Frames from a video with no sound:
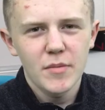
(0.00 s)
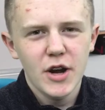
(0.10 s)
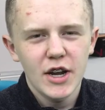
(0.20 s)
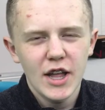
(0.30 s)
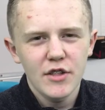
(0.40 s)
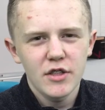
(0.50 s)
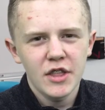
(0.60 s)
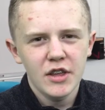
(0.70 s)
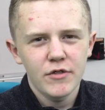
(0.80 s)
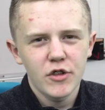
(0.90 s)
so I'm Ryan
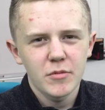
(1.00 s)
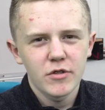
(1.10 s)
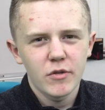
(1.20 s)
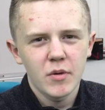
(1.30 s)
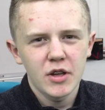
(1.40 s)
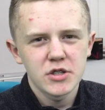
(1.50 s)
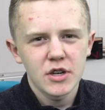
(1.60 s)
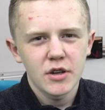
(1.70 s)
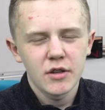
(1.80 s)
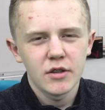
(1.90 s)
Hanson. Thank you so much for
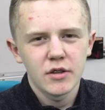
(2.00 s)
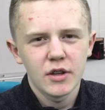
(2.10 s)
watching.